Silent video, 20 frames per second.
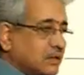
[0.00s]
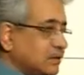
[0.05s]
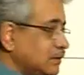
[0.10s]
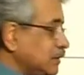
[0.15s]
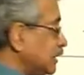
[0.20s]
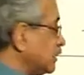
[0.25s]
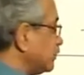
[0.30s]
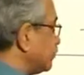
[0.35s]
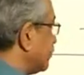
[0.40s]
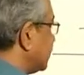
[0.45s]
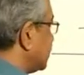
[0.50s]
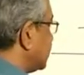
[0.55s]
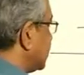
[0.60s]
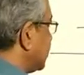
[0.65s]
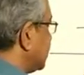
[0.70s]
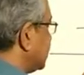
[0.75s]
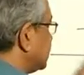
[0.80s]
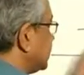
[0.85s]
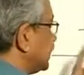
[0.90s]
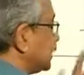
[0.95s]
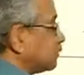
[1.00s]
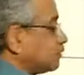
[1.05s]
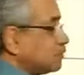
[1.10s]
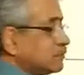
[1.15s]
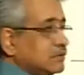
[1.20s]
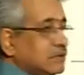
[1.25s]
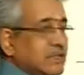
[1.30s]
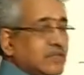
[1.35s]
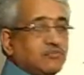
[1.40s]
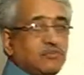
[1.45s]
That is there.
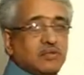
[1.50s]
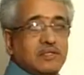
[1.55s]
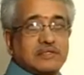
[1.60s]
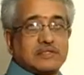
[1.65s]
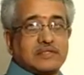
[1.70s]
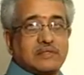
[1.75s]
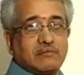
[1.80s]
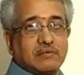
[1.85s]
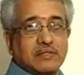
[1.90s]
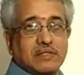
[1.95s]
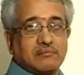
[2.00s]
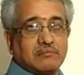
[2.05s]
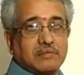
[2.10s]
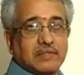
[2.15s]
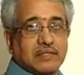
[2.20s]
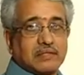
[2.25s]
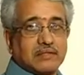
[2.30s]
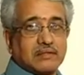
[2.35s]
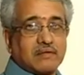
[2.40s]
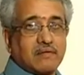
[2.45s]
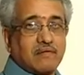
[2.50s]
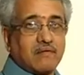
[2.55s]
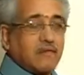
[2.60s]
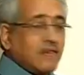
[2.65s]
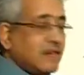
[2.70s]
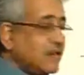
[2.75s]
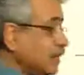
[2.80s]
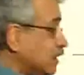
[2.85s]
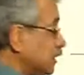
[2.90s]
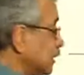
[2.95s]
Therefore, it is coming up there.
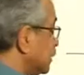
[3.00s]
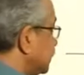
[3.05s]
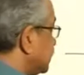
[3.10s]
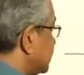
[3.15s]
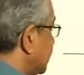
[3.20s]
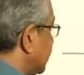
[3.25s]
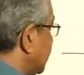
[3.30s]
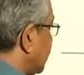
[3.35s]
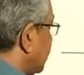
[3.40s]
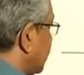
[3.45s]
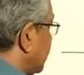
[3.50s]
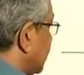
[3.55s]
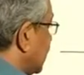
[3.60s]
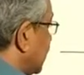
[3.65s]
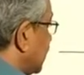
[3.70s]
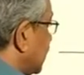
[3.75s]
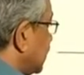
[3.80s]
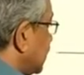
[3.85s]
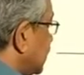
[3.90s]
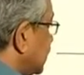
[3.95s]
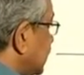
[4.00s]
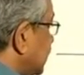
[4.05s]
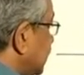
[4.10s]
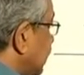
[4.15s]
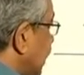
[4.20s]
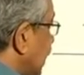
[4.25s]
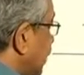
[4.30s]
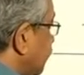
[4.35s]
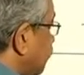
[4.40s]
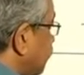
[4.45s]
So,
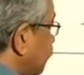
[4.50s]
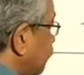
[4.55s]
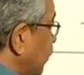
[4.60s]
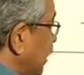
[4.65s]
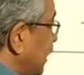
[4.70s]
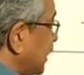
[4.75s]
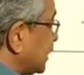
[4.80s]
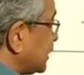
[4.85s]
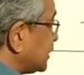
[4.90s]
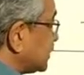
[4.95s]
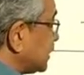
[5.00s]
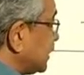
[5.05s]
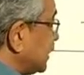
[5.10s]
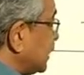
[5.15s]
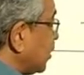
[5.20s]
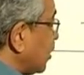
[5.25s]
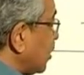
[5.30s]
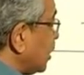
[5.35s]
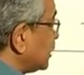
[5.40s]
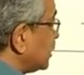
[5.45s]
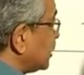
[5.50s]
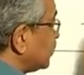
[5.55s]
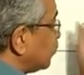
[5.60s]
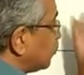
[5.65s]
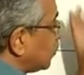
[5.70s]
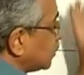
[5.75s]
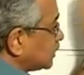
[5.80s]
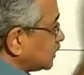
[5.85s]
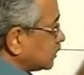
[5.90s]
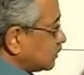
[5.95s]
while considering all other
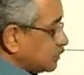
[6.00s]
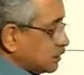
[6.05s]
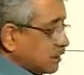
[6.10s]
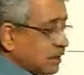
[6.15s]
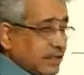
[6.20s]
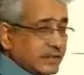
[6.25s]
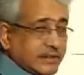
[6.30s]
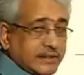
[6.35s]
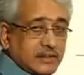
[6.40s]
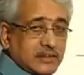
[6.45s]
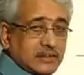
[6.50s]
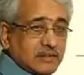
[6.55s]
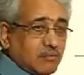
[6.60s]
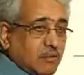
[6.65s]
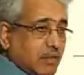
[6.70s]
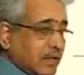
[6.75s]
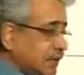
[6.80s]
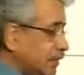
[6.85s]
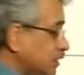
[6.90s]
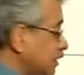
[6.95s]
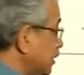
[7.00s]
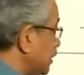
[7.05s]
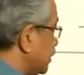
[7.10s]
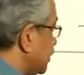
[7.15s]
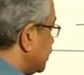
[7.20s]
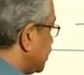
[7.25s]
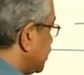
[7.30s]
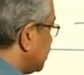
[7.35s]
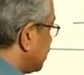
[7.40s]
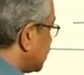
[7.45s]
forces acting on the body,
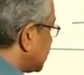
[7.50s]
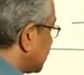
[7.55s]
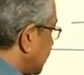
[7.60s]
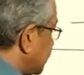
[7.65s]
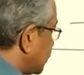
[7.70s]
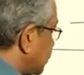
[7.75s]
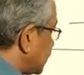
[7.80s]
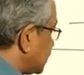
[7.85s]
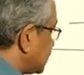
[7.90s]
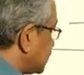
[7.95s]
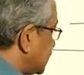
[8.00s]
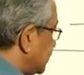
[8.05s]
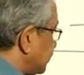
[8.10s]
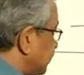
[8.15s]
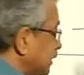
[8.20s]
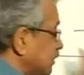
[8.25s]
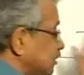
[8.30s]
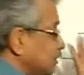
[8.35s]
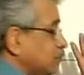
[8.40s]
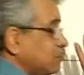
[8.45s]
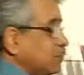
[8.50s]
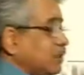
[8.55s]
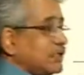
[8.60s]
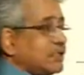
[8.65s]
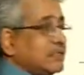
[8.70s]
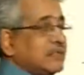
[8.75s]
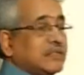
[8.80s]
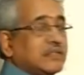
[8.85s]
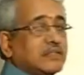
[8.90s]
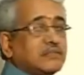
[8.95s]
you must also consider the weight of the body
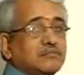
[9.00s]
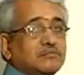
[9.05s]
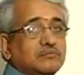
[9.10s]
there.